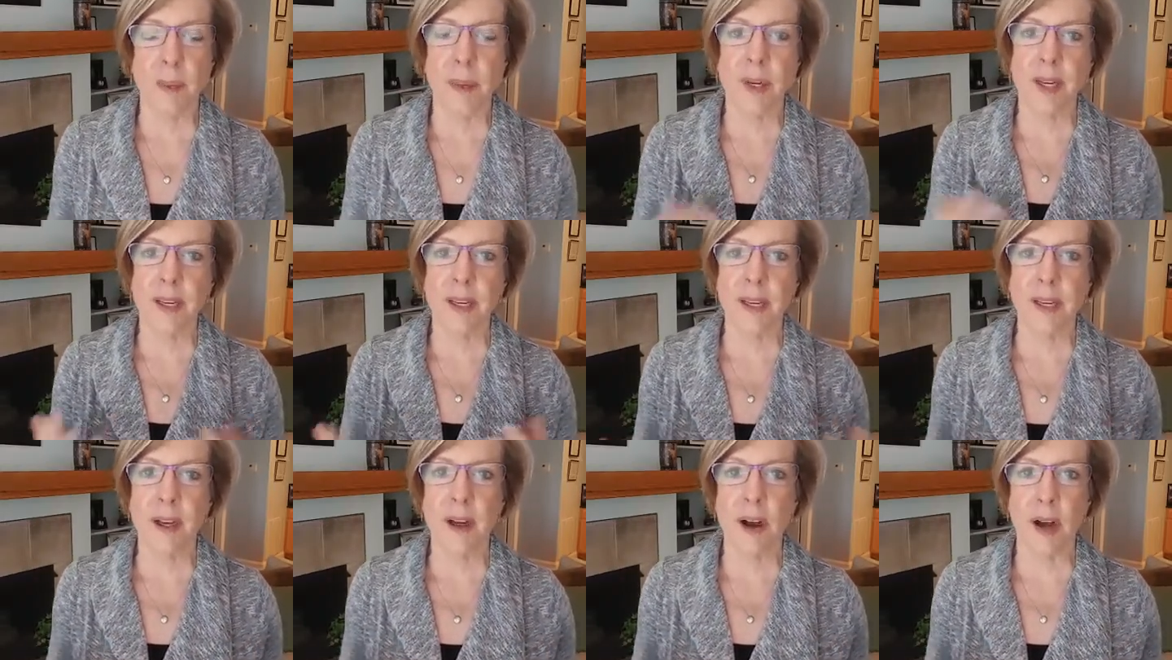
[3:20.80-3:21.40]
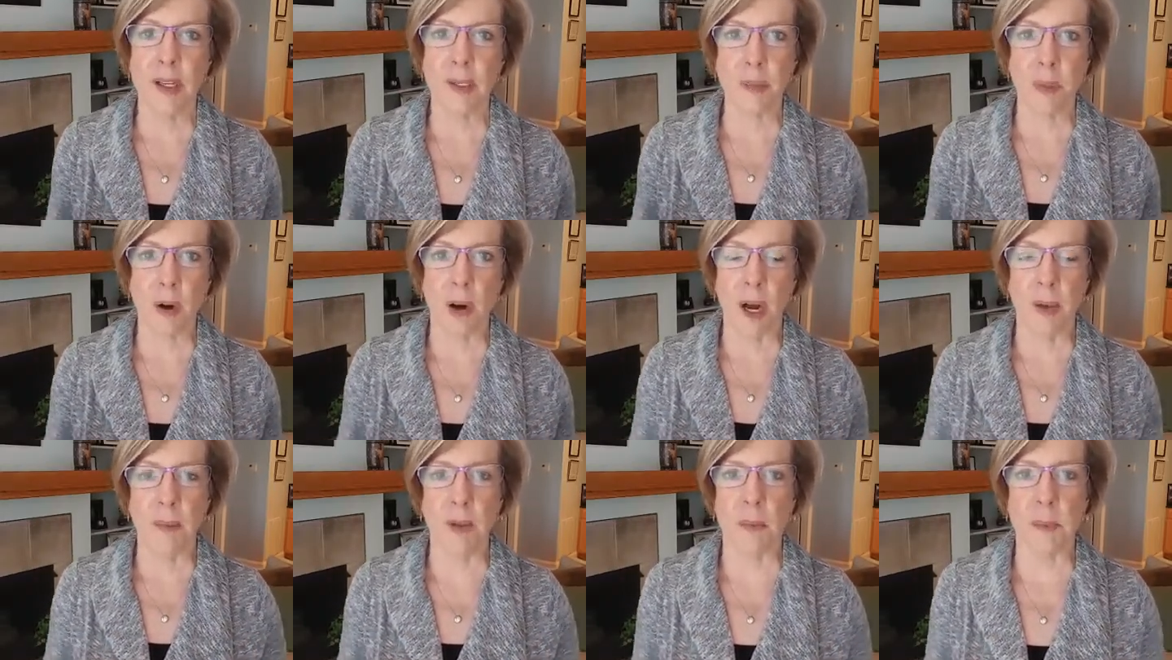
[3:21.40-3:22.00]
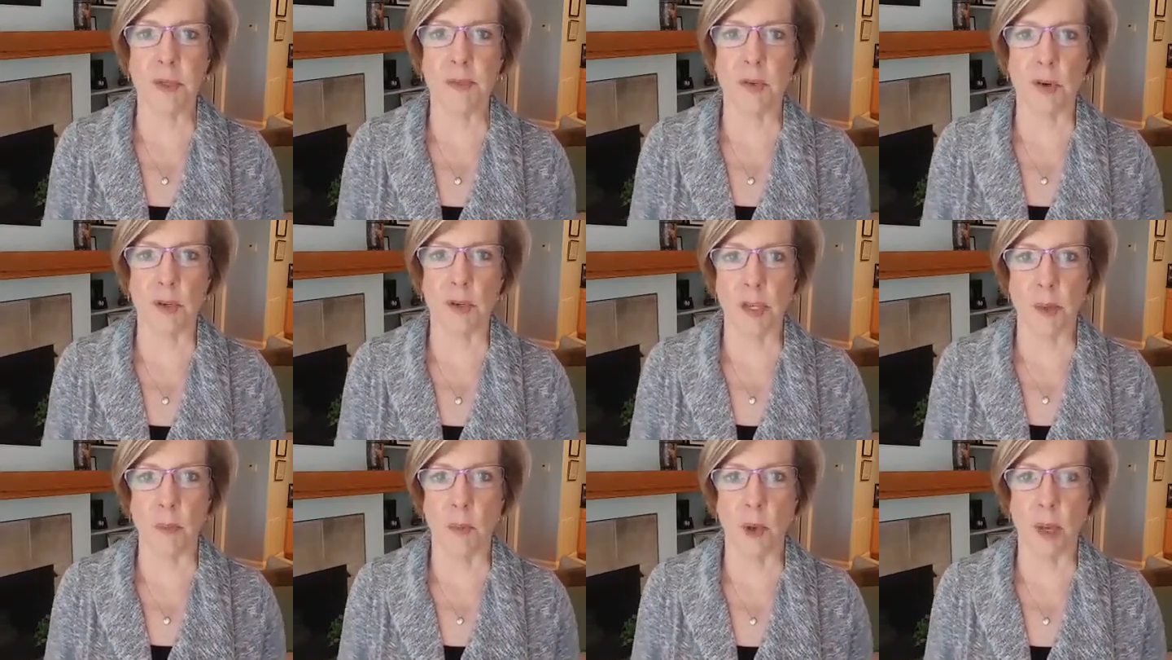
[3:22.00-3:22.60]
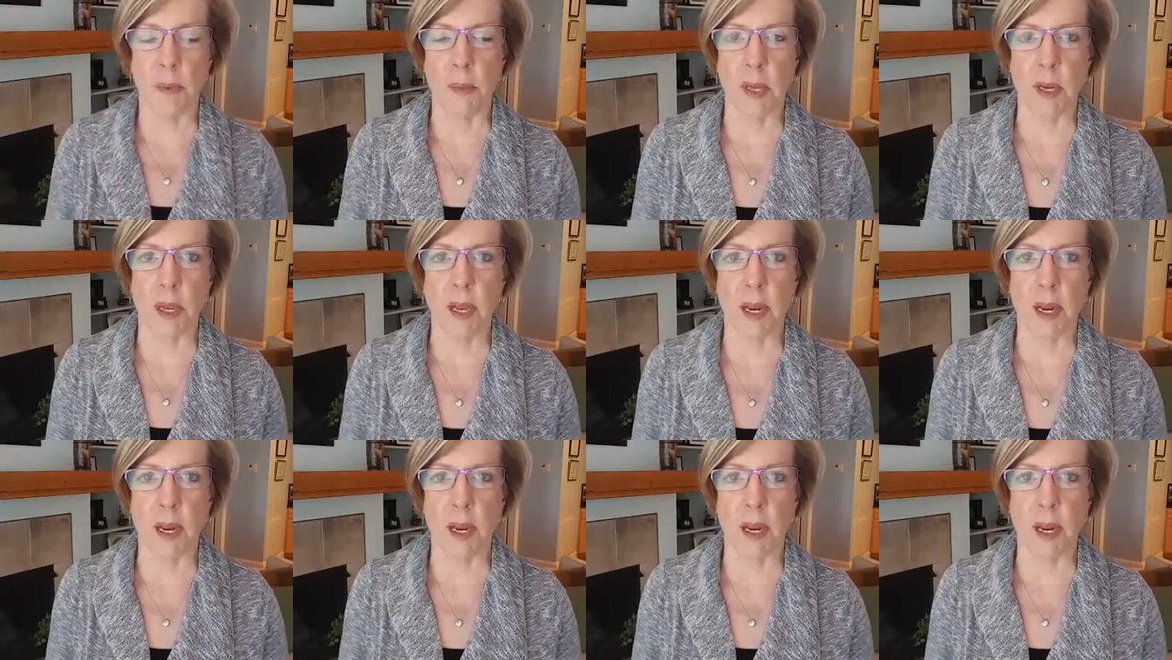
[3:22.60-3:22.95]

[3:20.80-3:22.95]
but it can cause problems for some women.